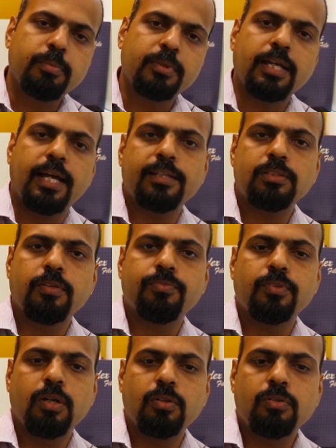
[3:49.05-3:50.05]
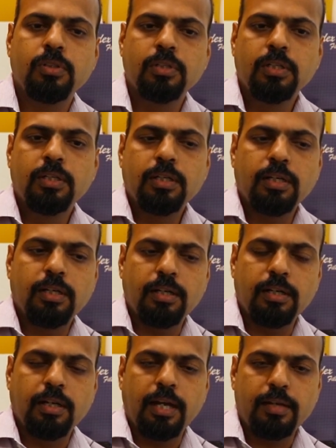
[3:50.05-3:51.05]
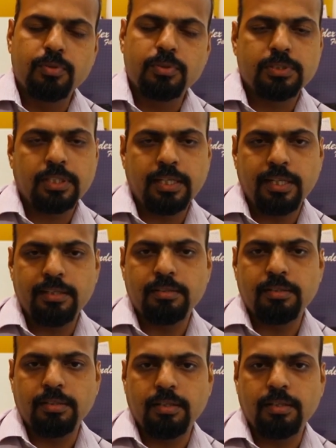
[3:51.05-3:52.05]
But as of now, I would say